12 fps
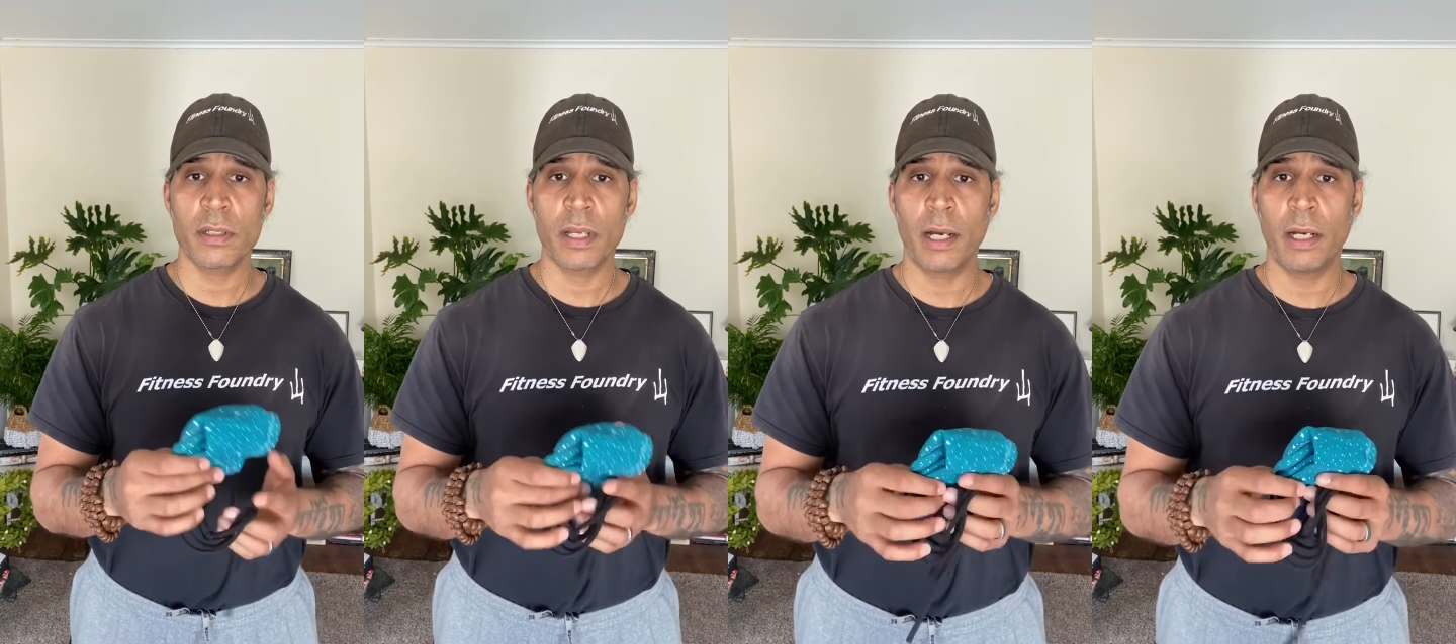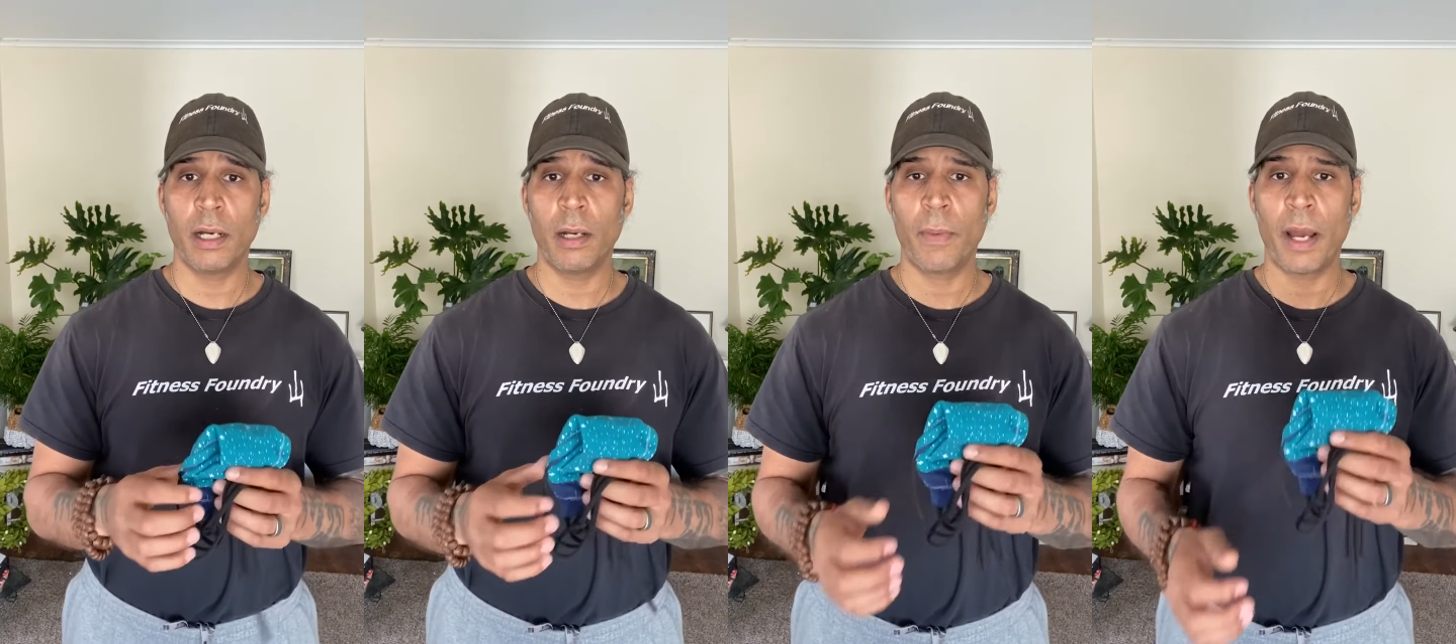
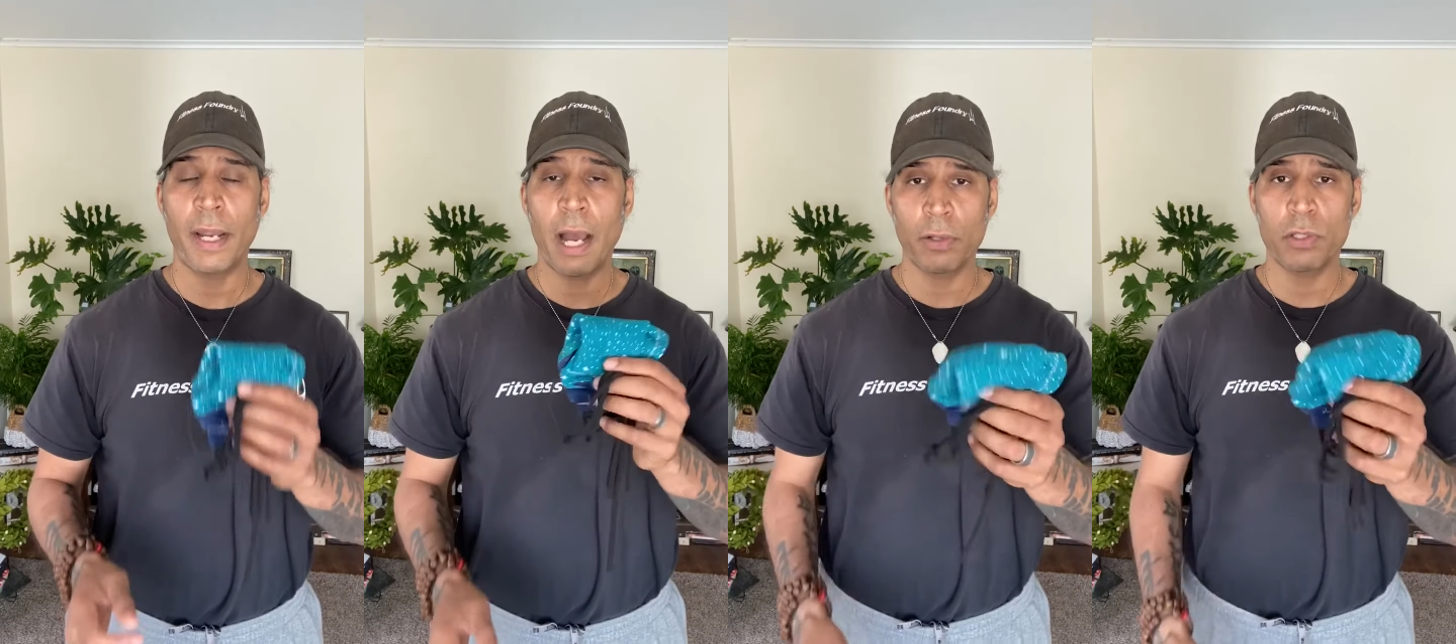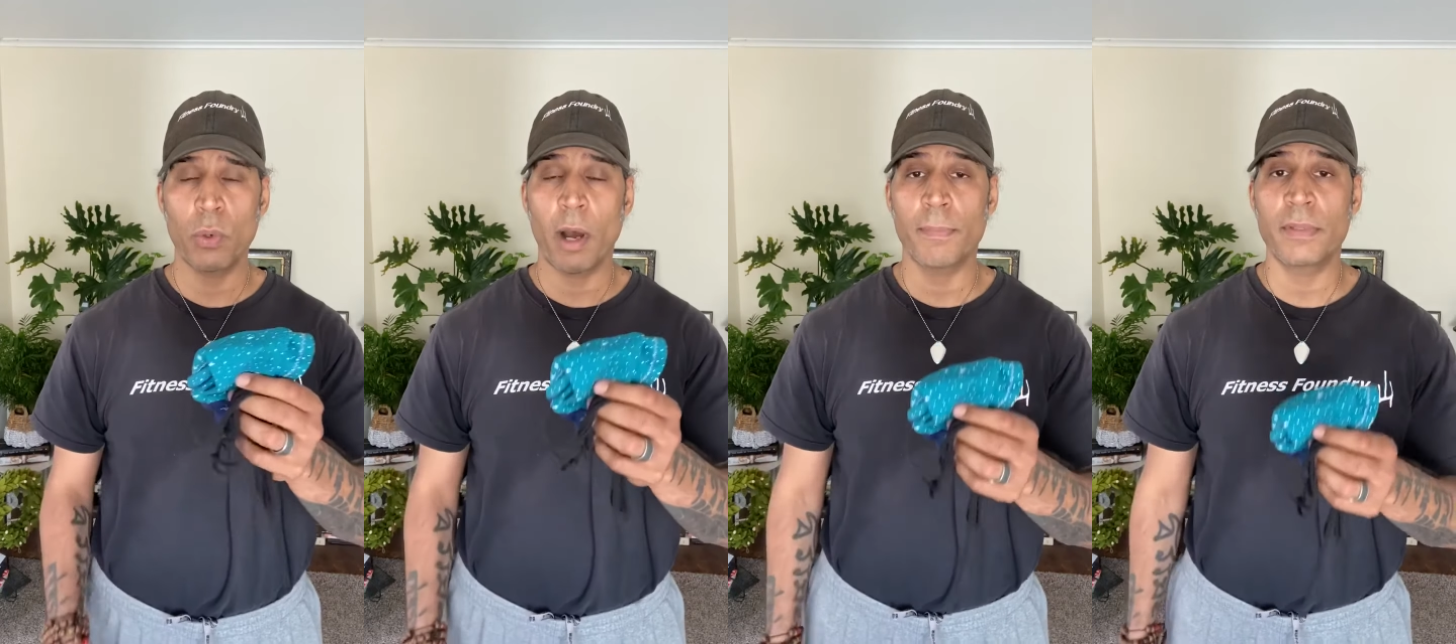on how
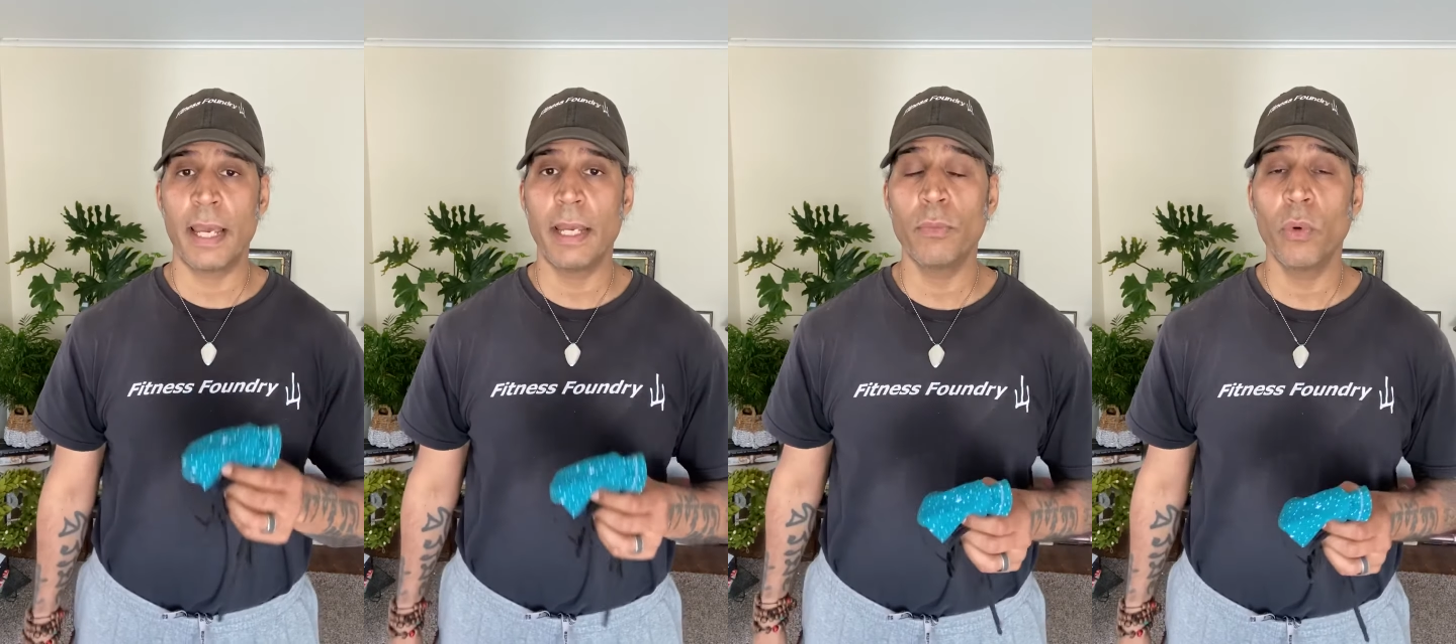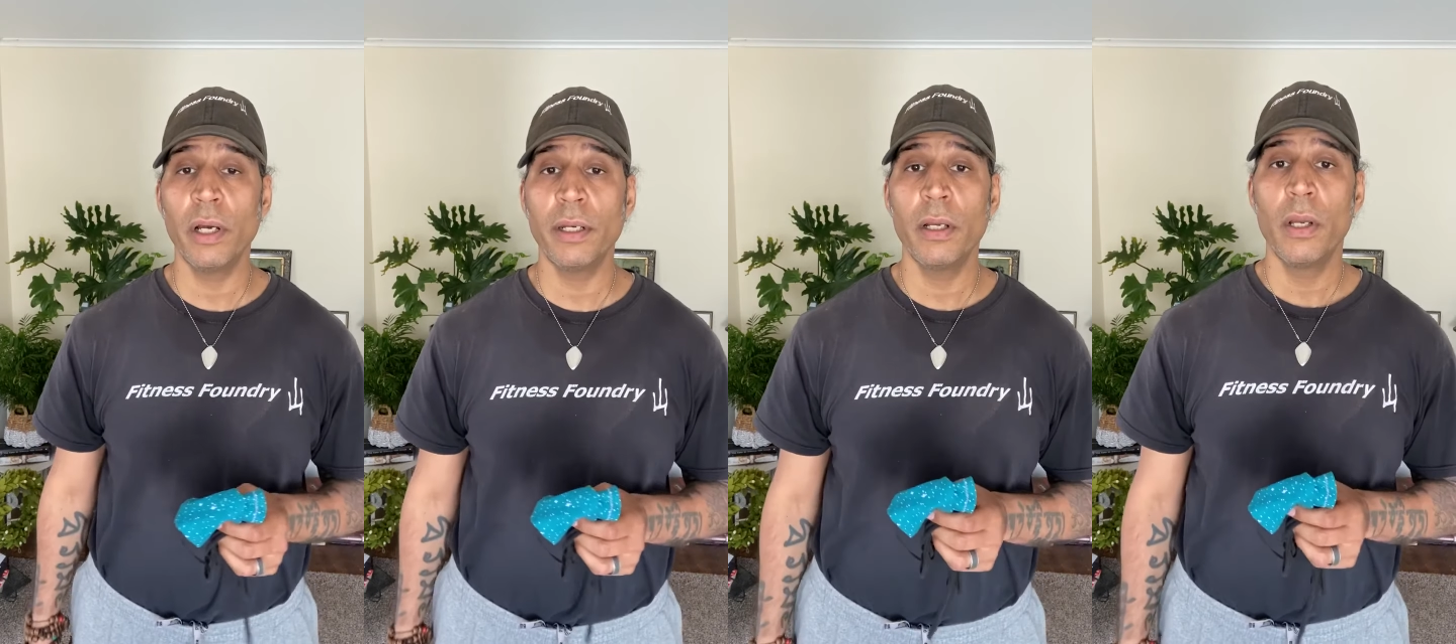to obtain one,